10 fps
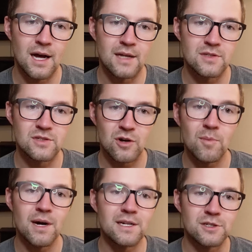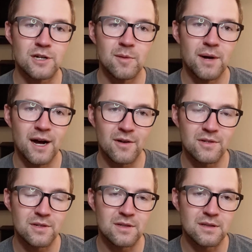so much about
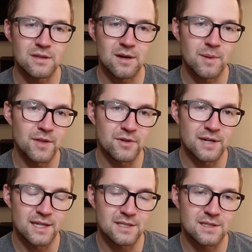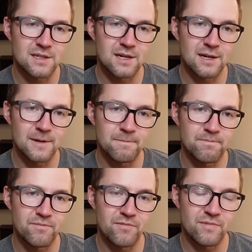the next
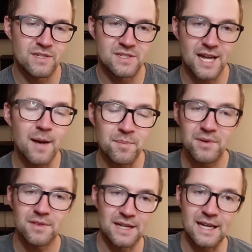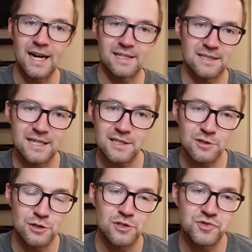step that God is leading the
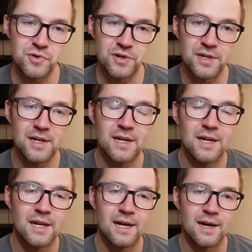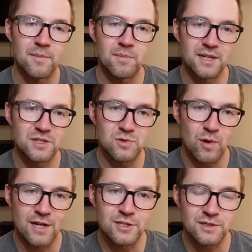church toward by just
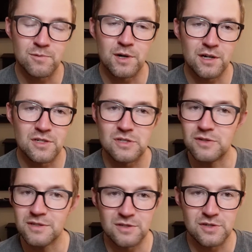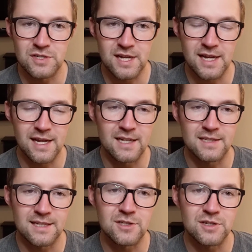watching what our students are saying and
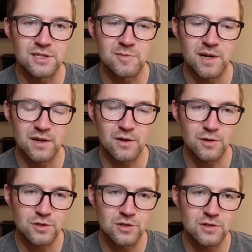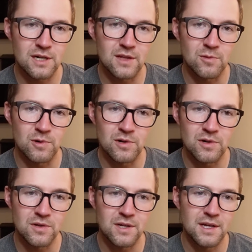teaching us about culture and the
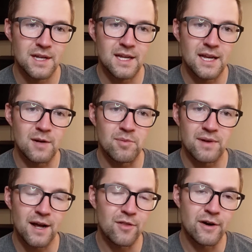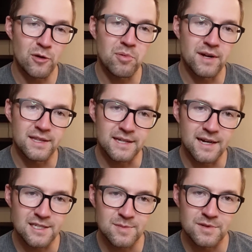world and how they're applying the
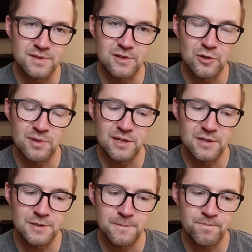gospel to their peers.